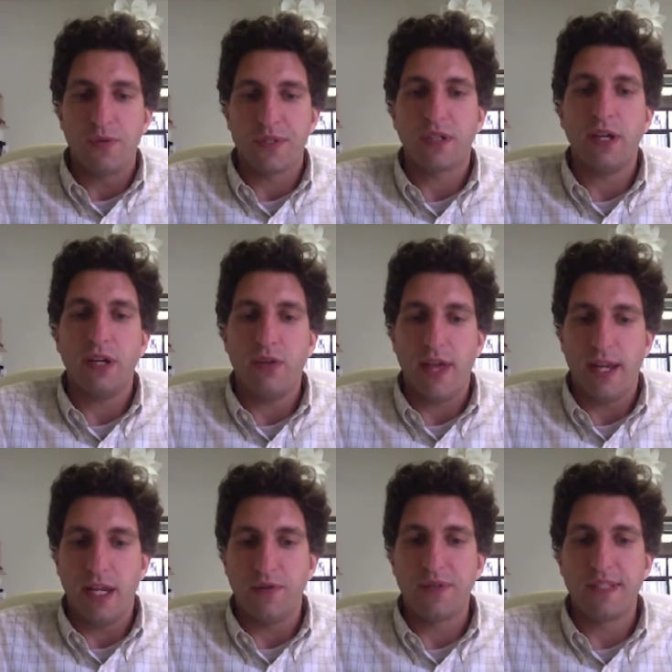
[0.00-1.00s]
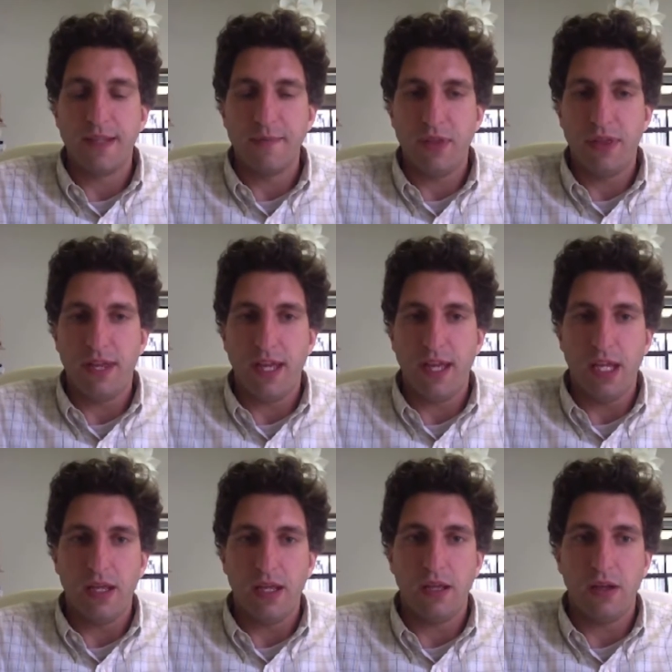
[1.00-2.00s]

was clear that sympathy,